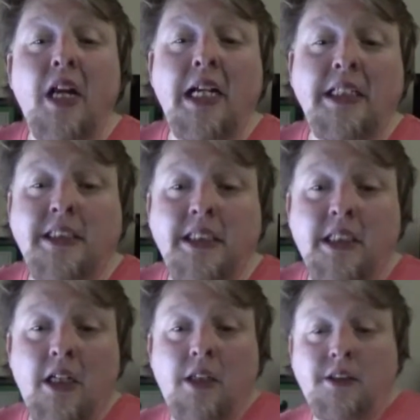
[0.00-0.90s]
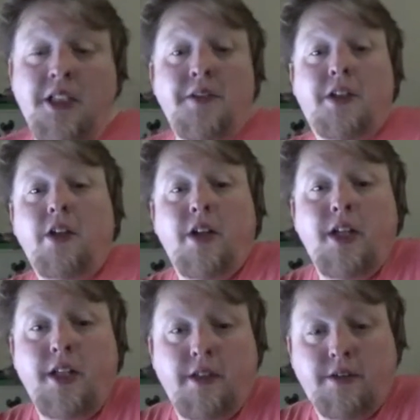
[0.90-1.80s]
And then uh,
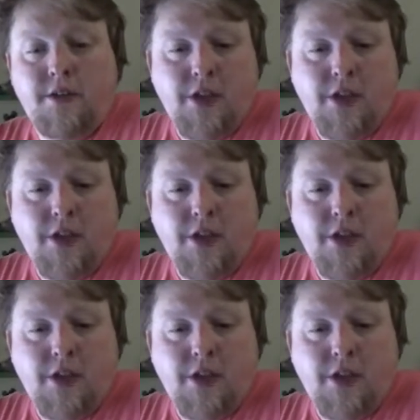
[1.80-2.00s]
7.30,